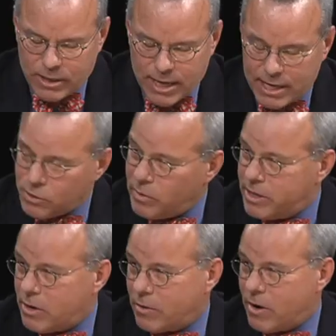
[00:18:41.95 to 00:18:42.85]
to that is we
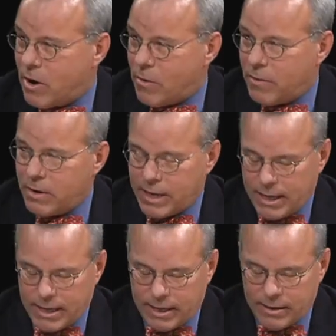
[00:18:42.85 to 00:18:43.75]
don't know,
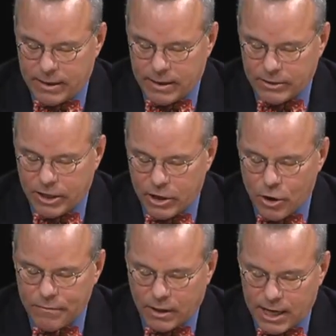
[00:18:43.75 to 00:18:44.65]
and I'll tell you
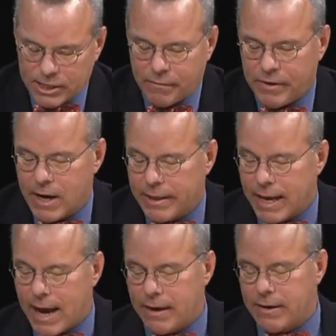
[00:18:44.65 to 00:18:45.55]
our philosophy on
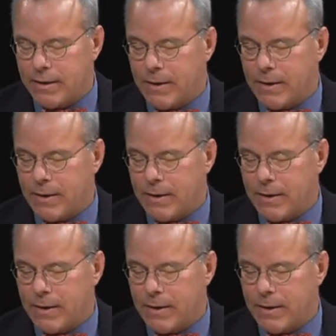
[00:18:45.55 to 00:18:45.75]
that.